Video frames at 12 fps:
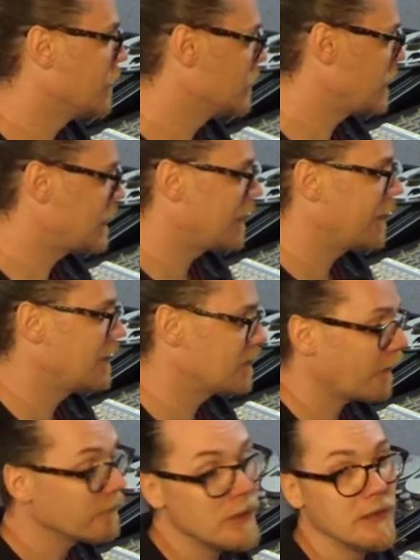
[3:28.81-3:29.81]
switching things
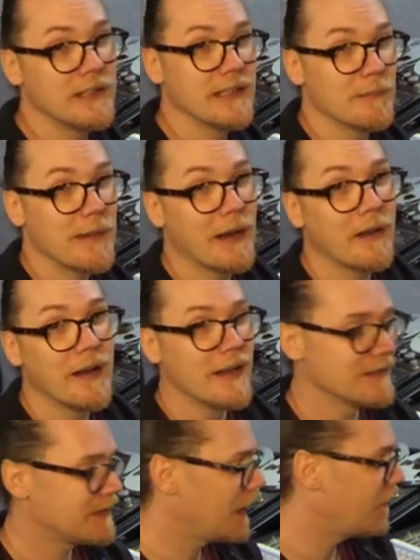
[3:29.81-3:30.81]
off, muting them out,
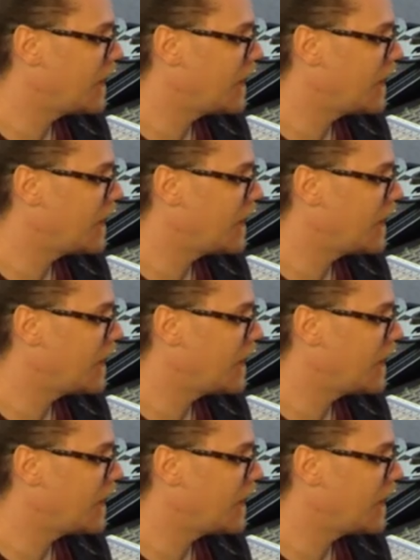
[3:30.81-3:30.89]
seeing if